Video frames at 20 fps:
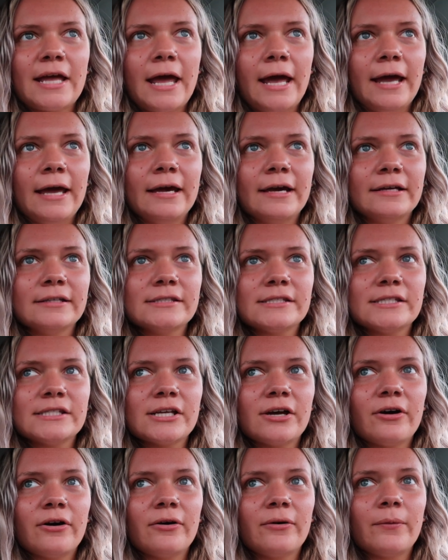And
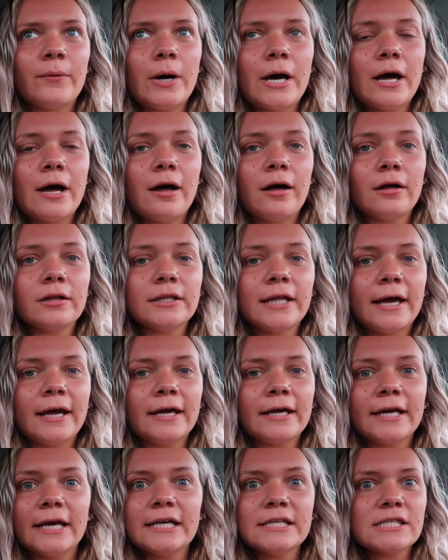so
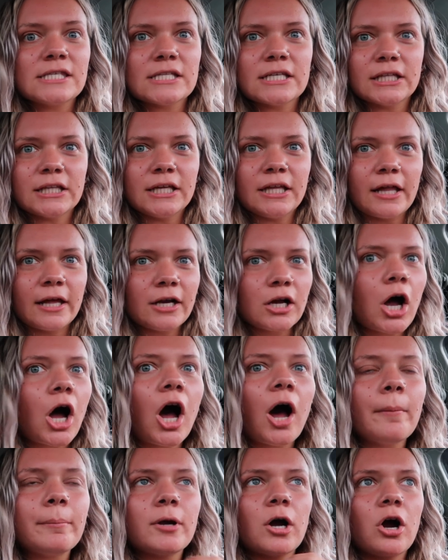like instantly like
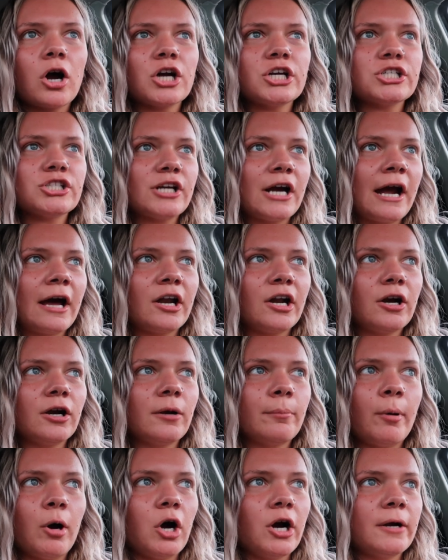cop cars are at our
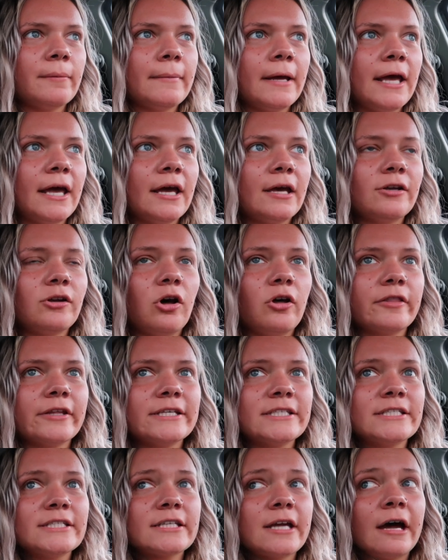apartment and all
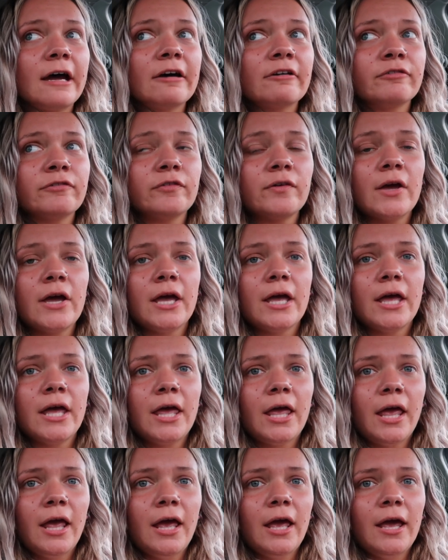this stuff.
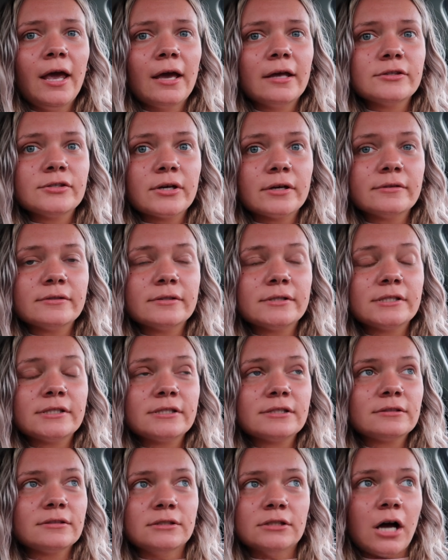And so I
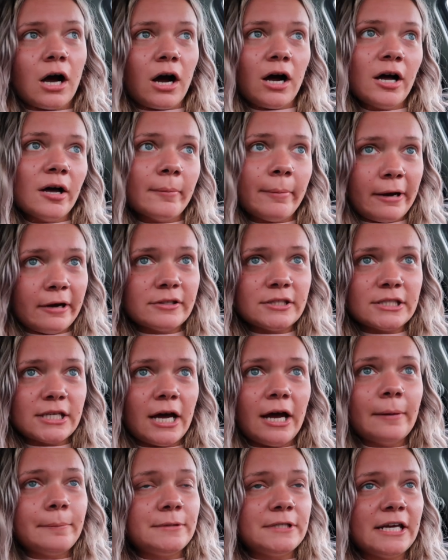was not about to
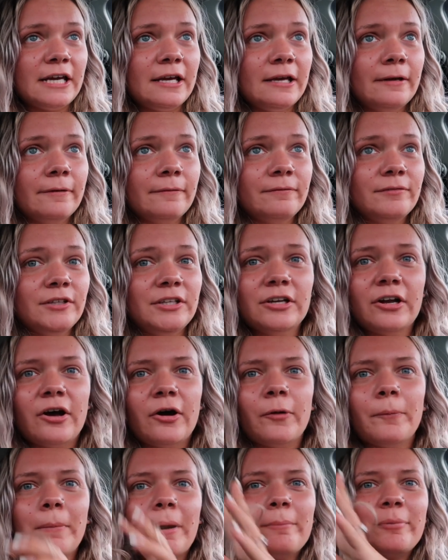update, you
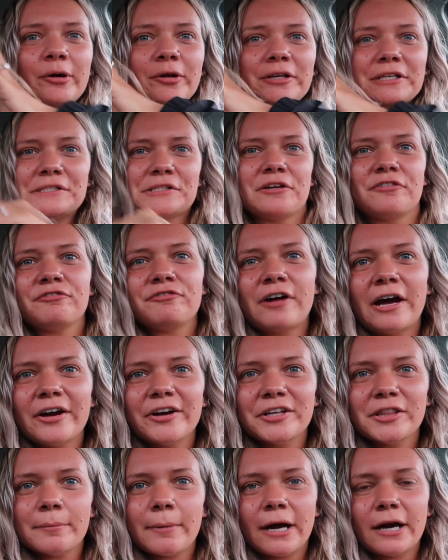know, my building's on fire
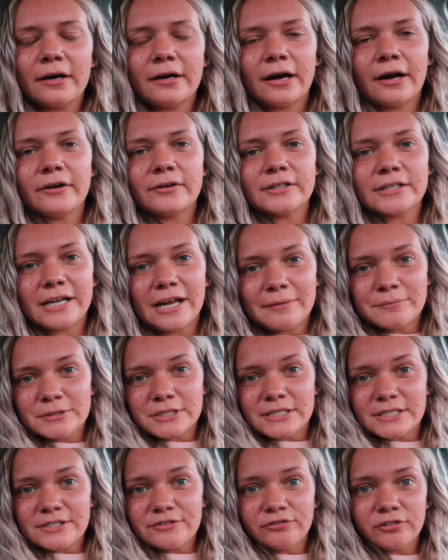in the background and I'm
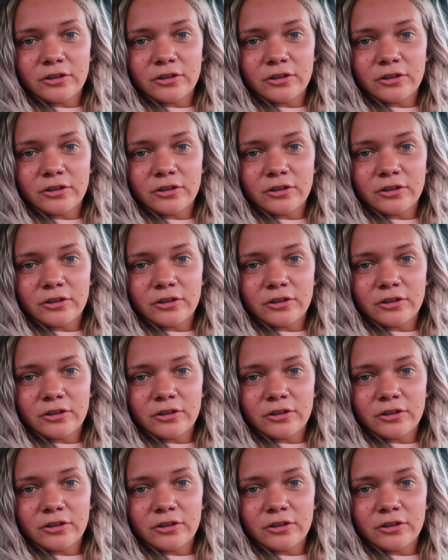just